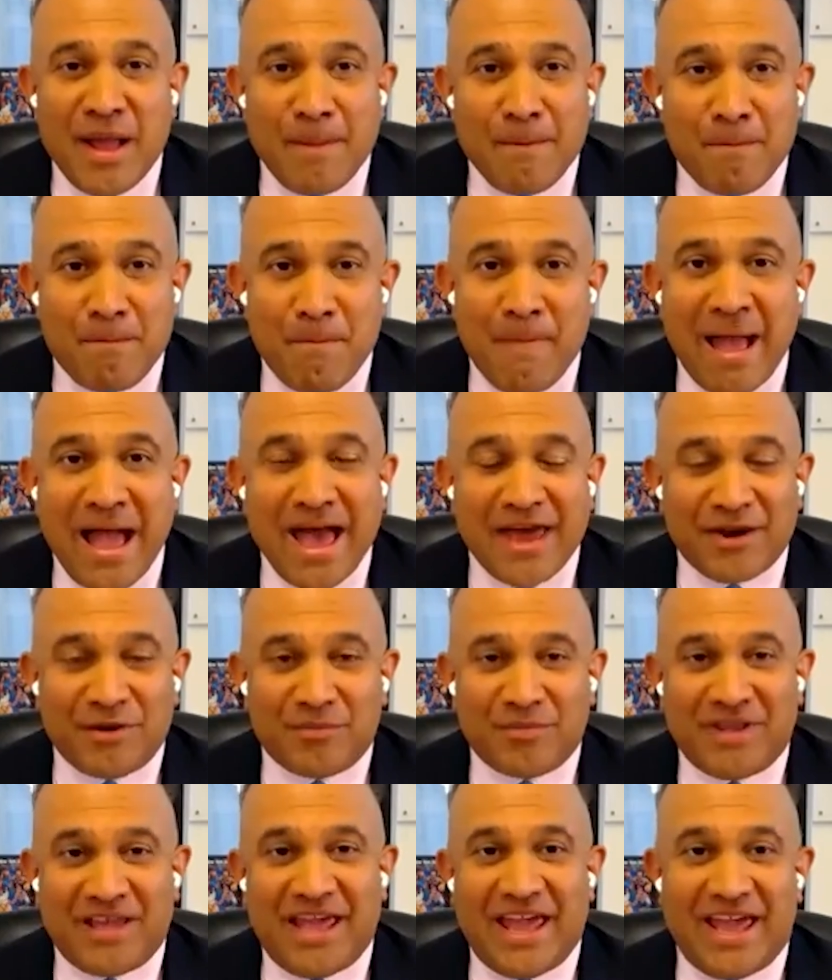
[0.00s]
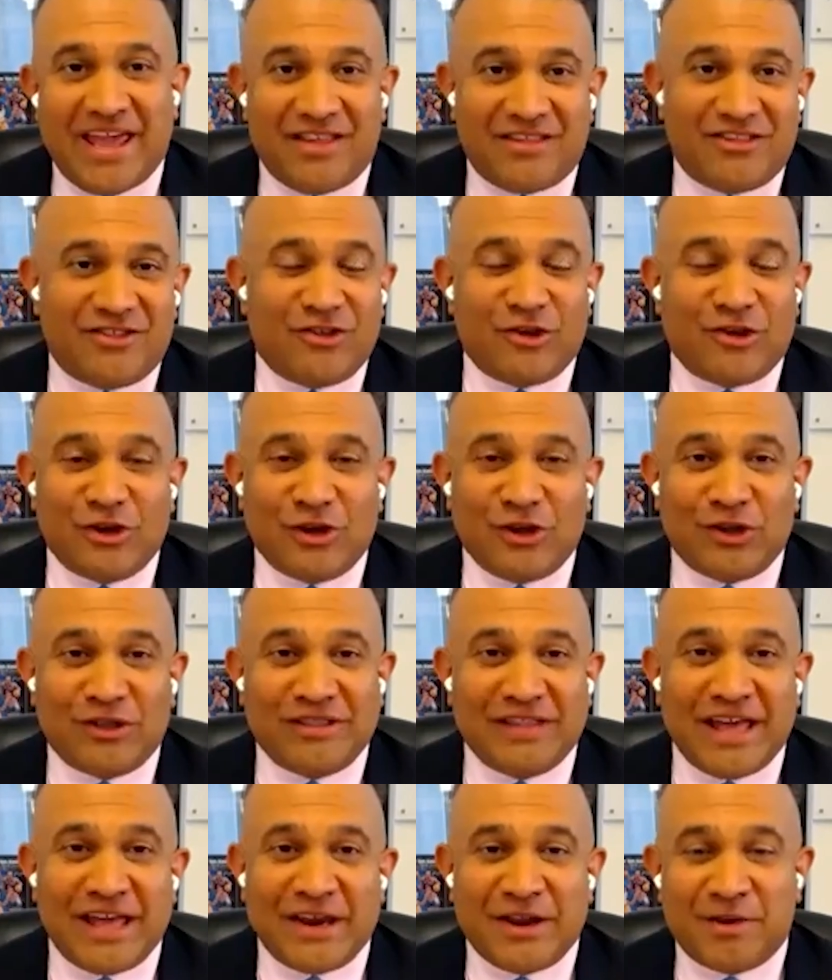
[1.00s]
Madam case. You can
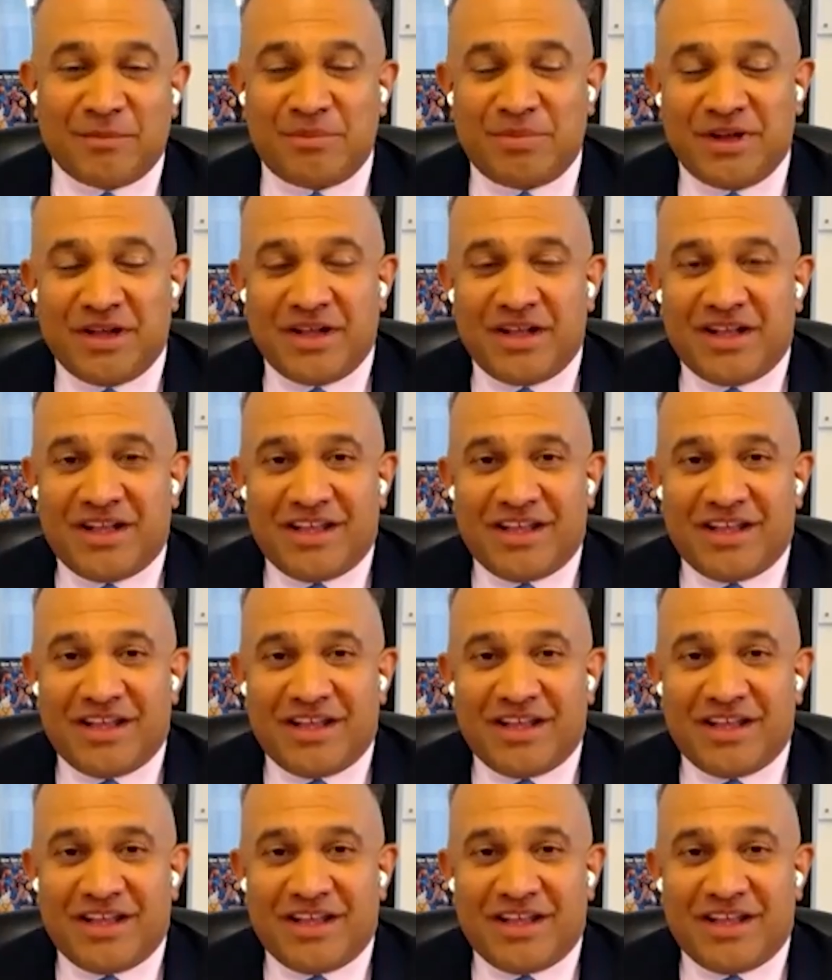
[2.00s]
look that up,